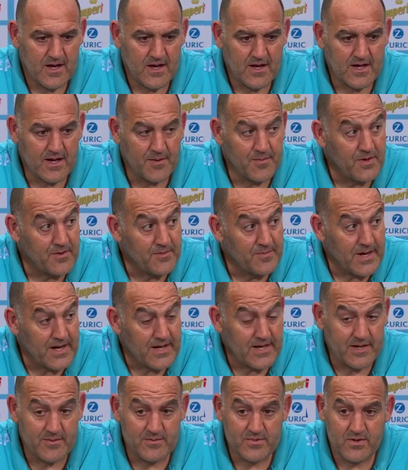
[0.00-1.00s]
a couple of
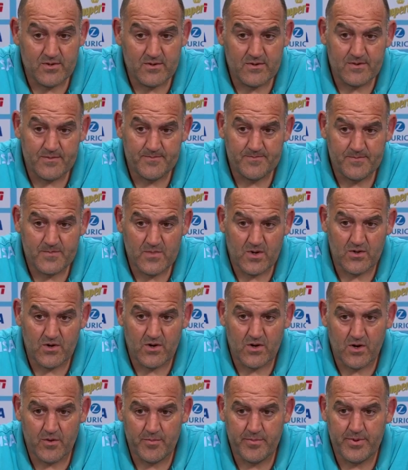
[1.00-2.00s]
bad games on on the
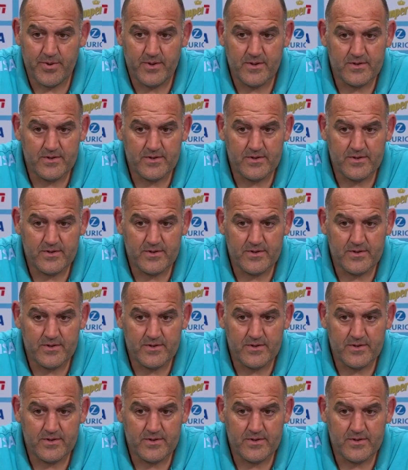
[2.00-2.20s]
hop,